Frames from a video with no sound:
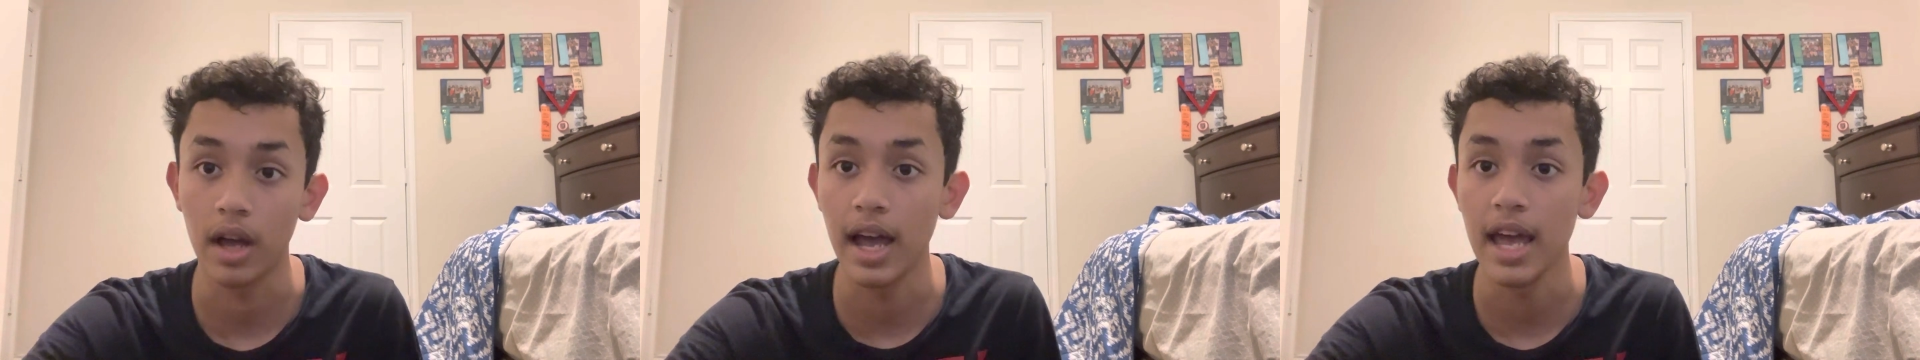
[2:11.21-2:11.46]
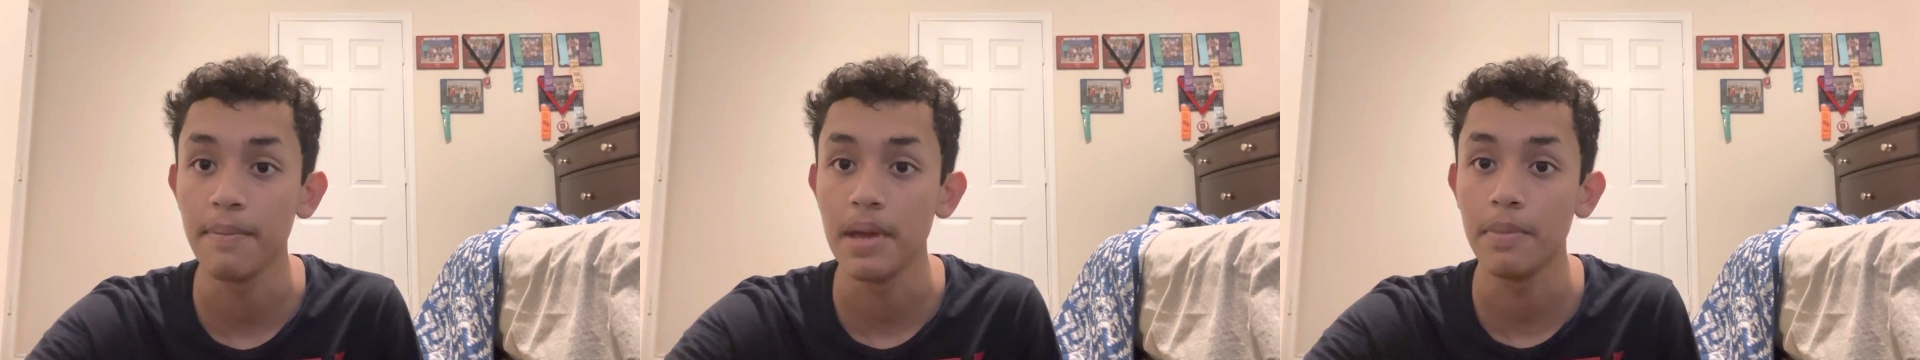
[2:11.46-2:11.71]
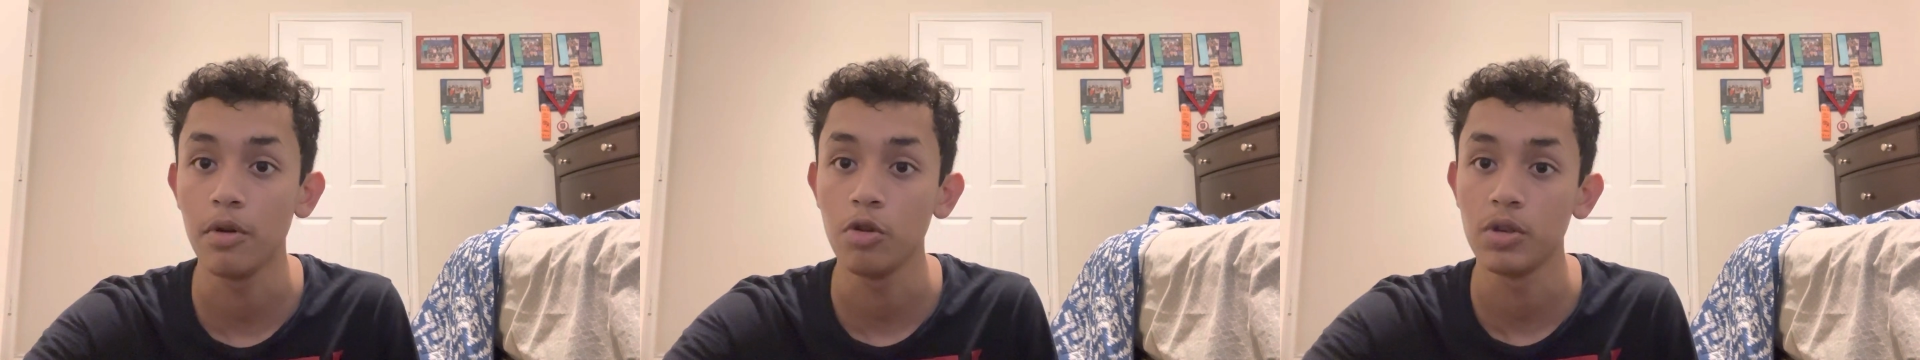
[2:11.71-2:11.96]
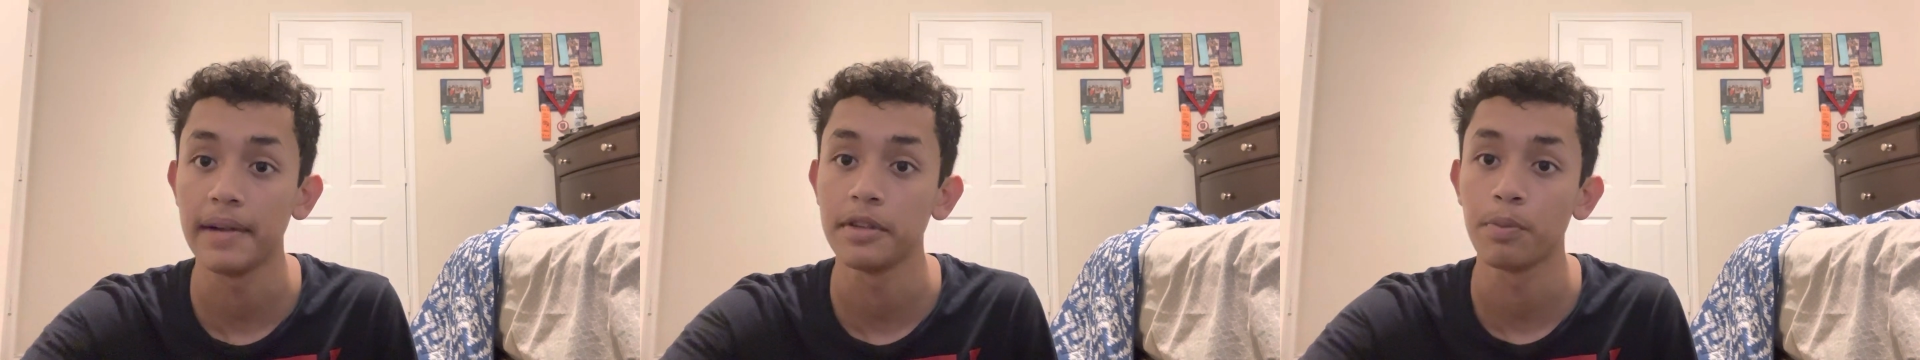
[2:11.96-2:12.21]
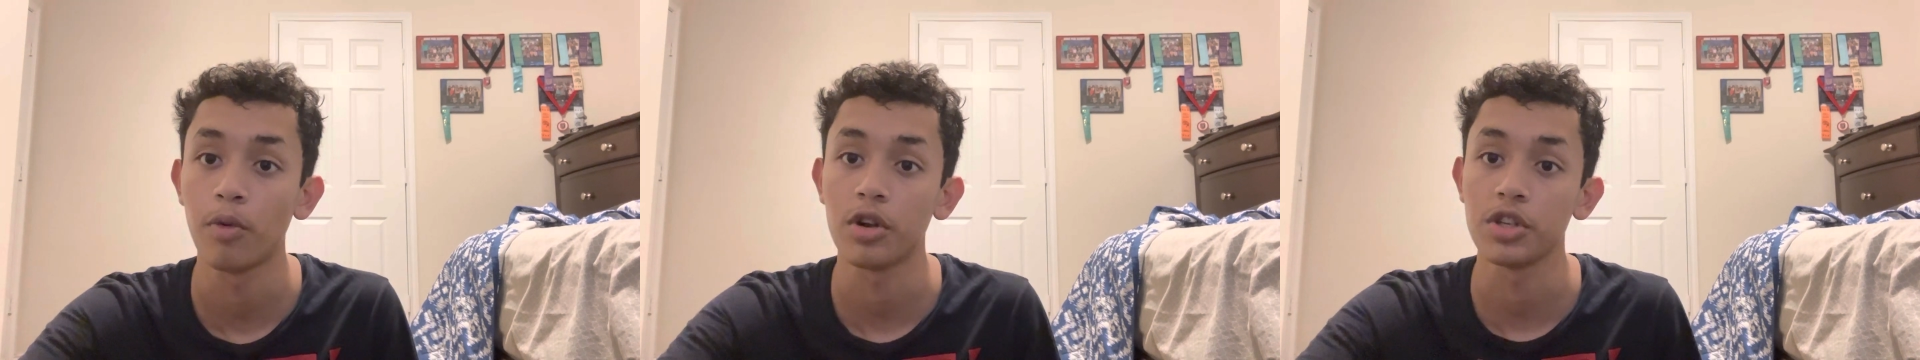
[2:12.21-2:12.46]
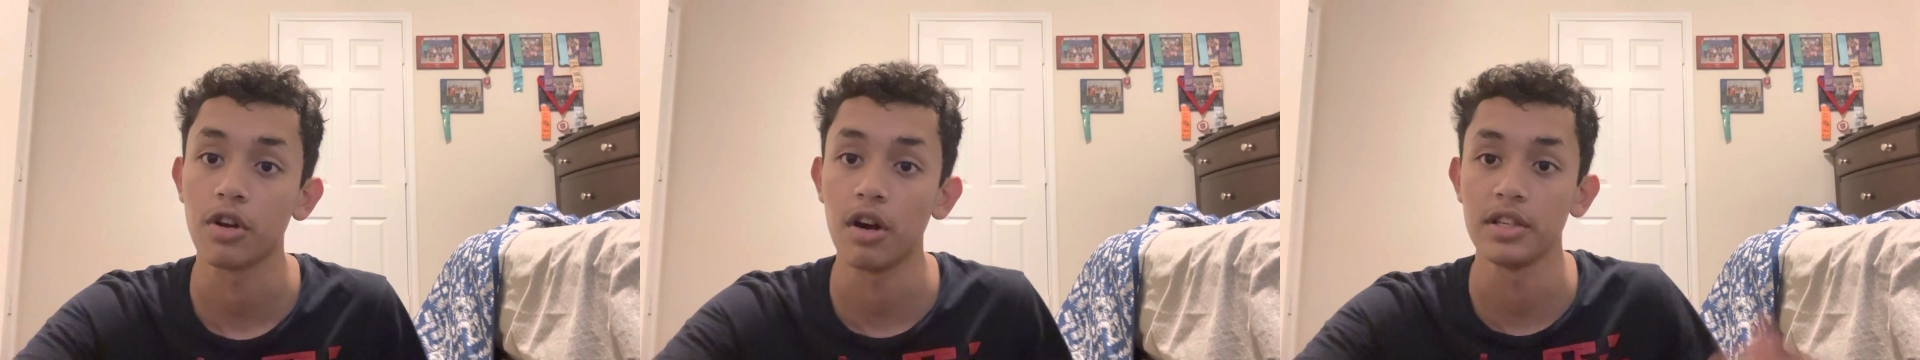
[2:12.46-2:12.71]
I hate people who drive
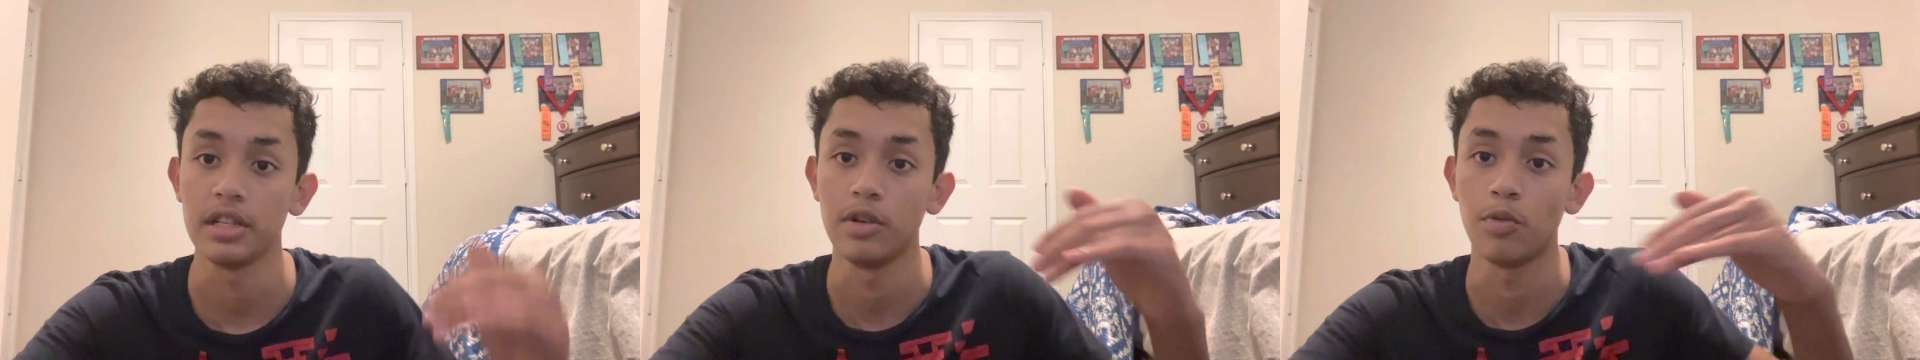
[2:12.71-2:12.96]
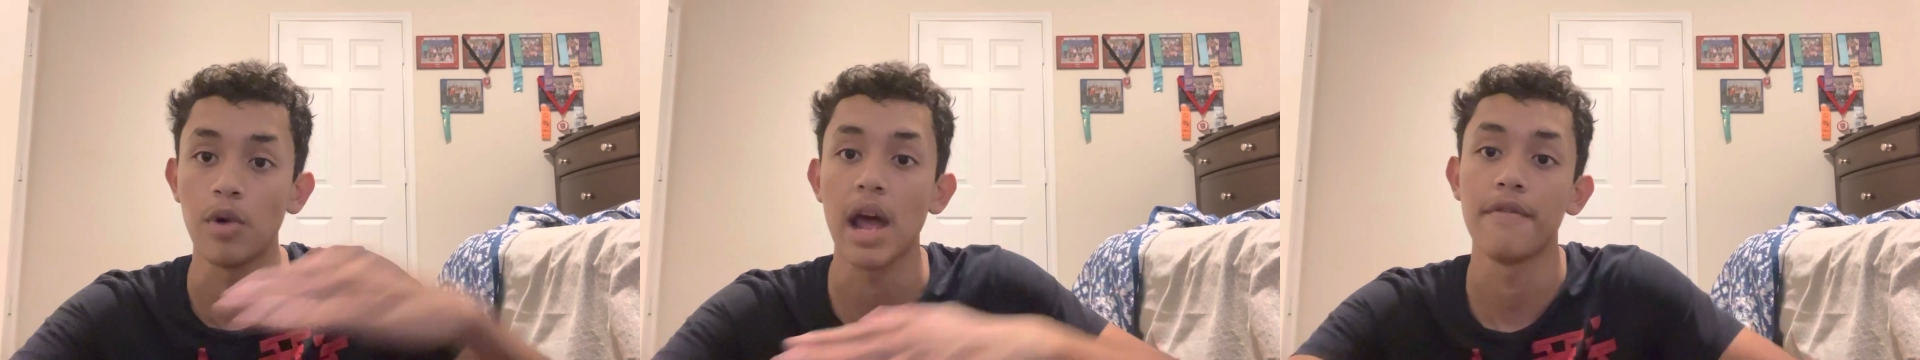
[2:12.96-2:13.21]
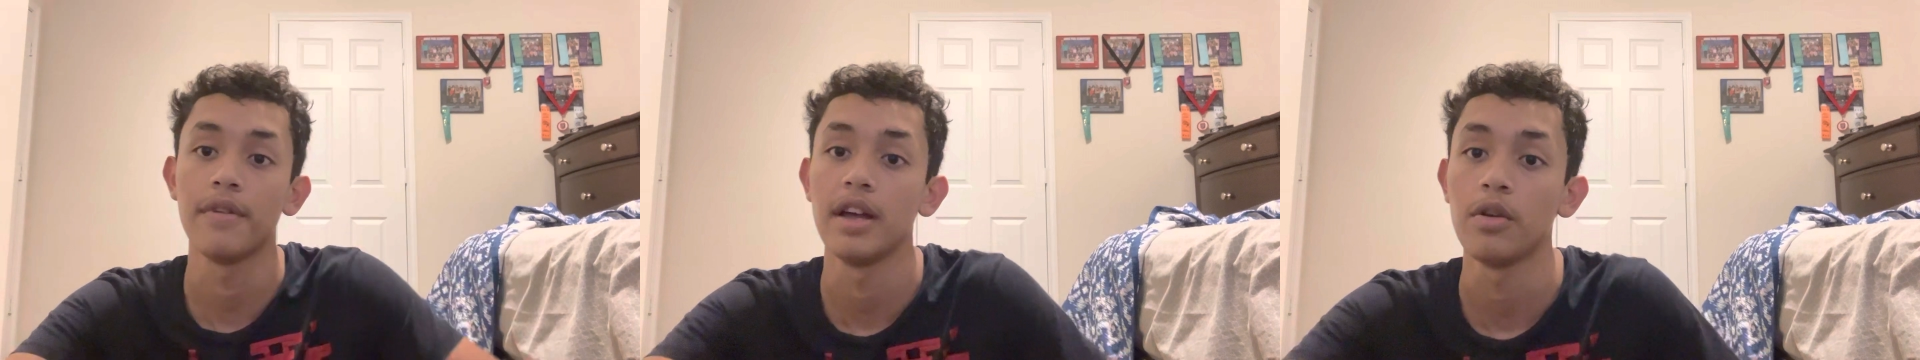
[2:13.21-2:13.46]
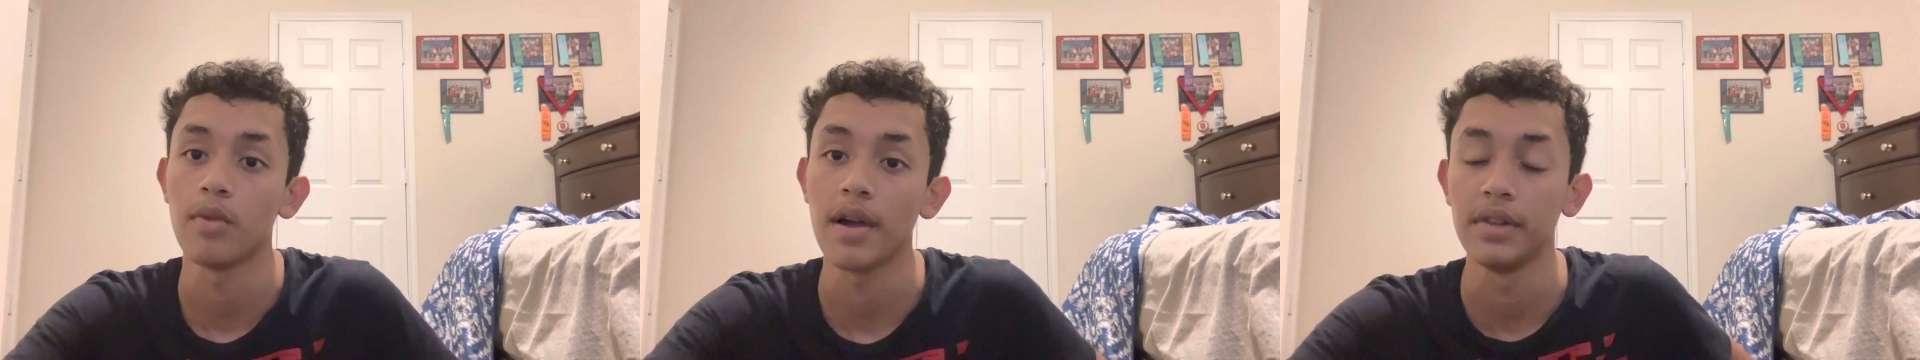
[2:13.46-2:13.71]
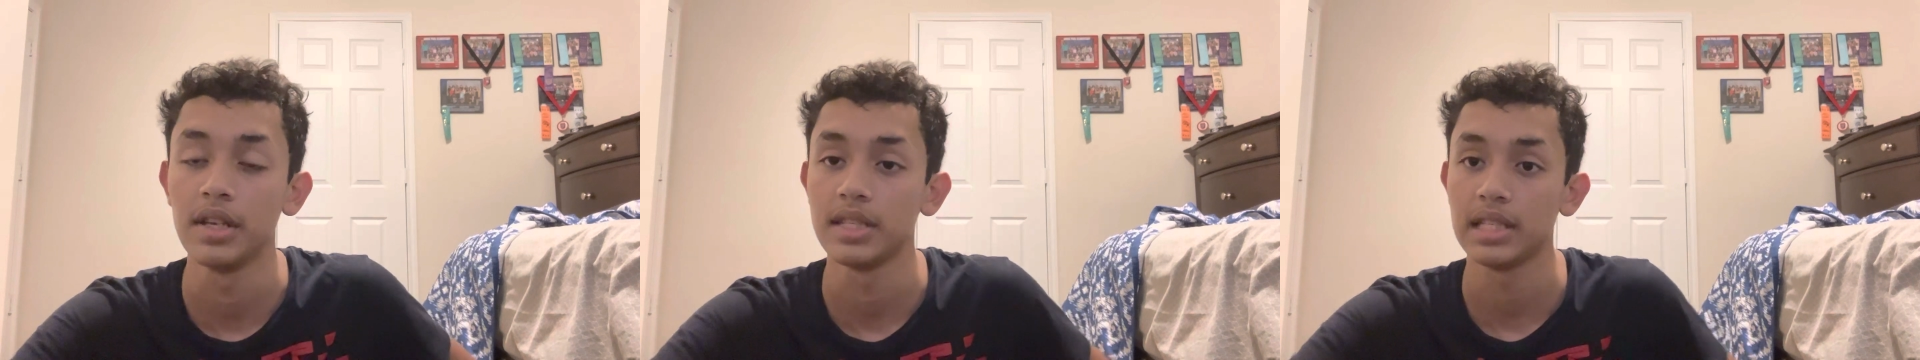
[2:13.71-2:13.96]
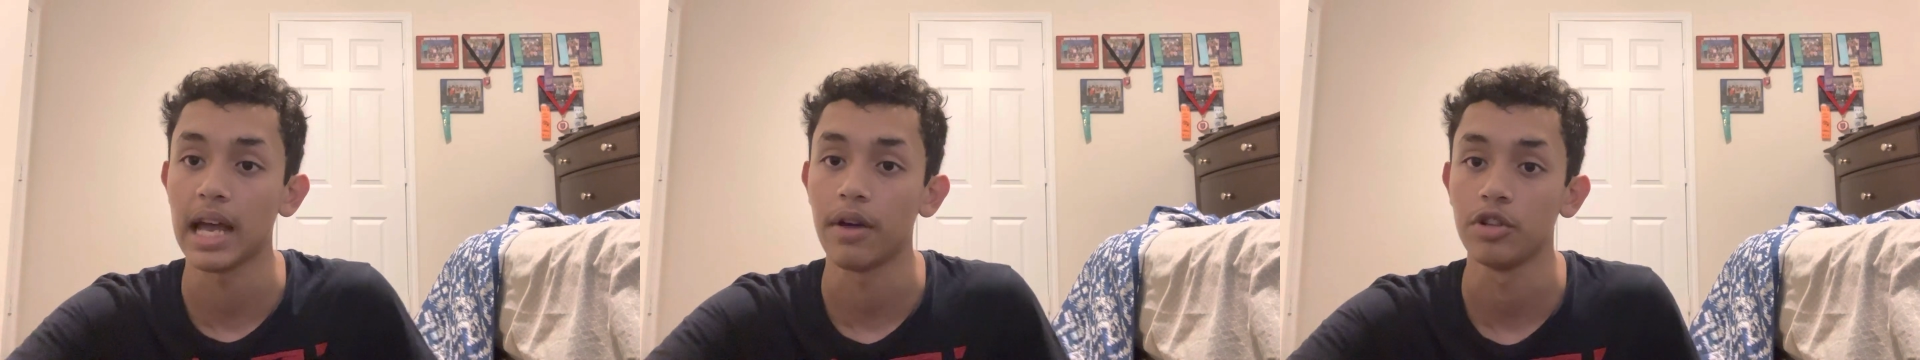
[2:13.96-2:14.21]
sports cars and rev and rev the
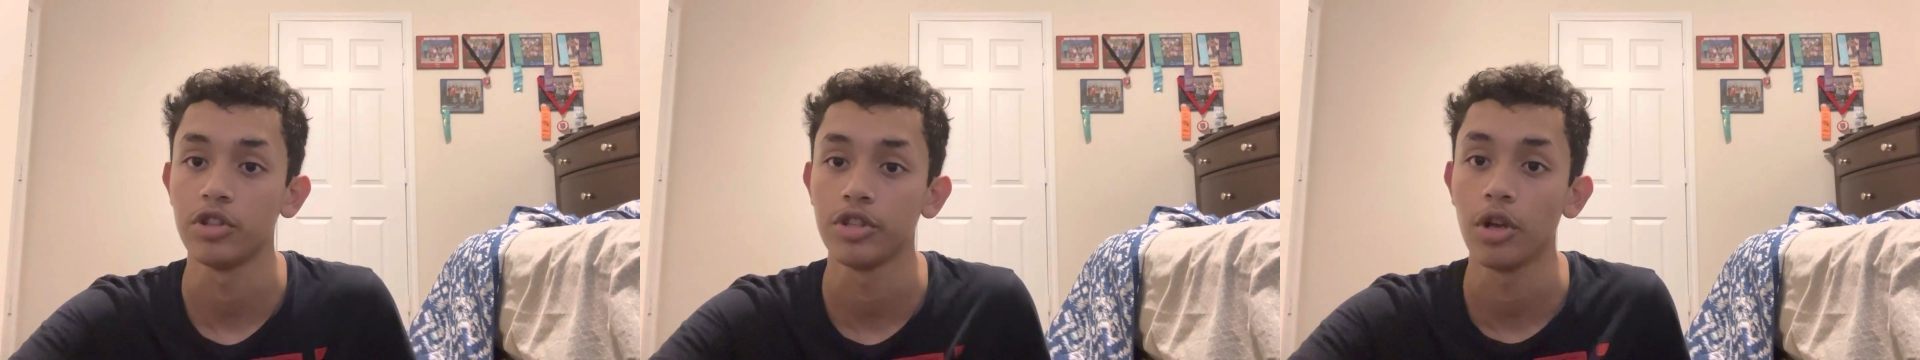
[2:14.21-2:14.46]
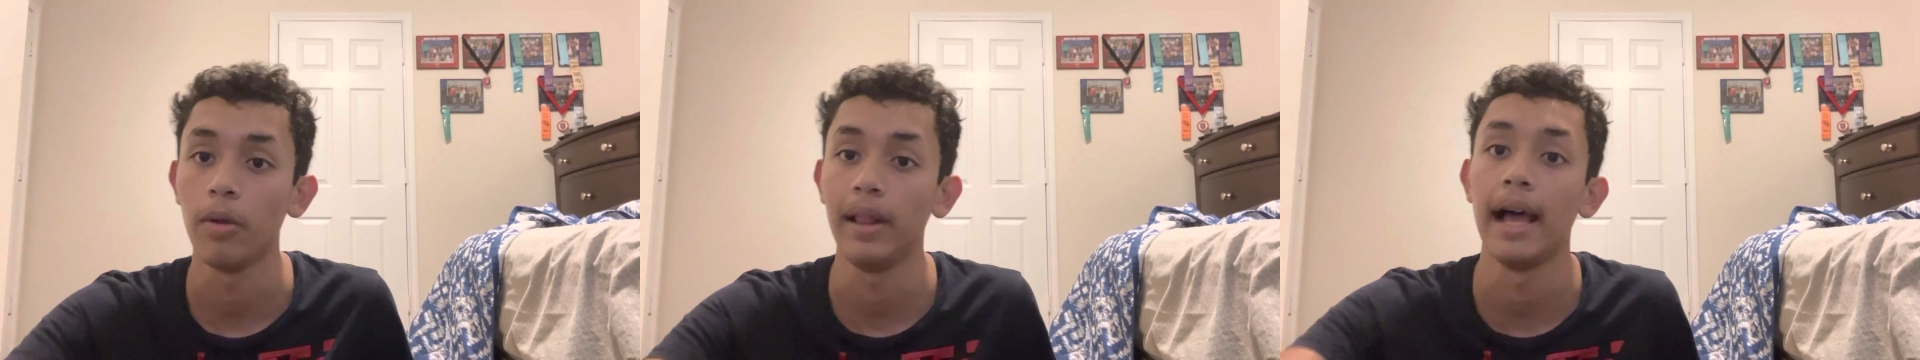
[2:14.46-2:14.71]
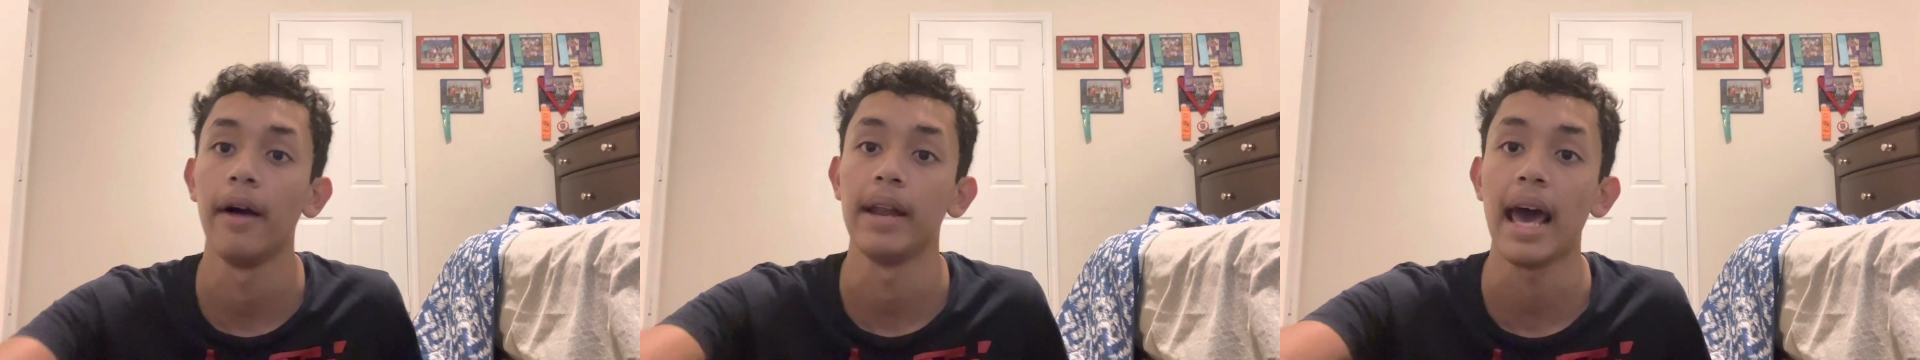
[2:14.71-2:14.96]
sound so loud.